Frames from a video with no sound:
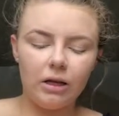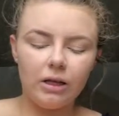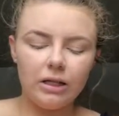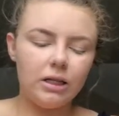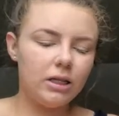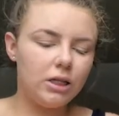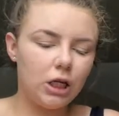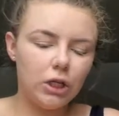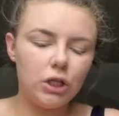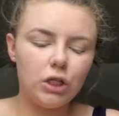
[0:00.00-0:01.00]
This is
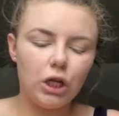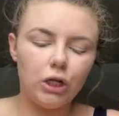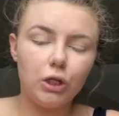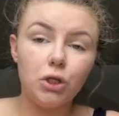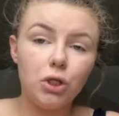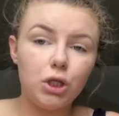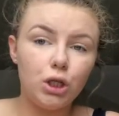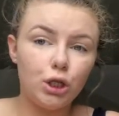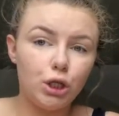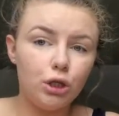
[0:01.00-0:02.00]

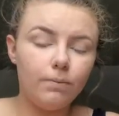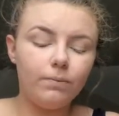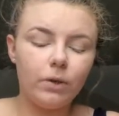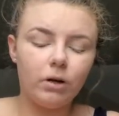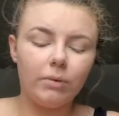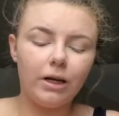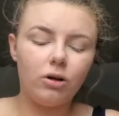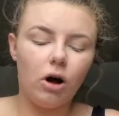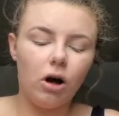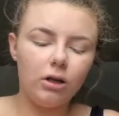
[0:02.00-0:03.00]
translucent. Oh my
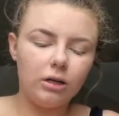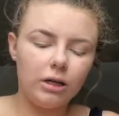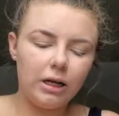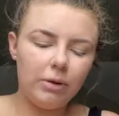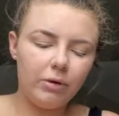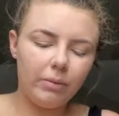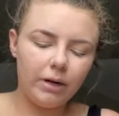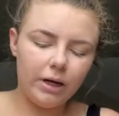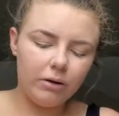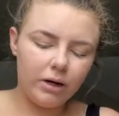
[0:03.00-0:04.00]
god, I can nearly break my
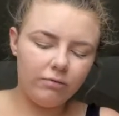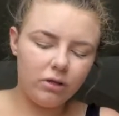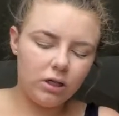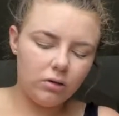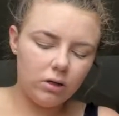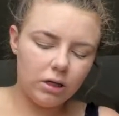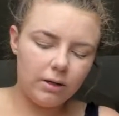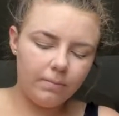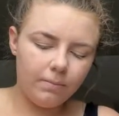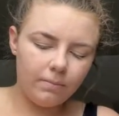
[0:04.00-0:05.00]
nail every single
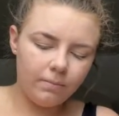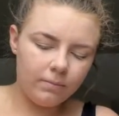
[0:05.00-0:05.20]
time.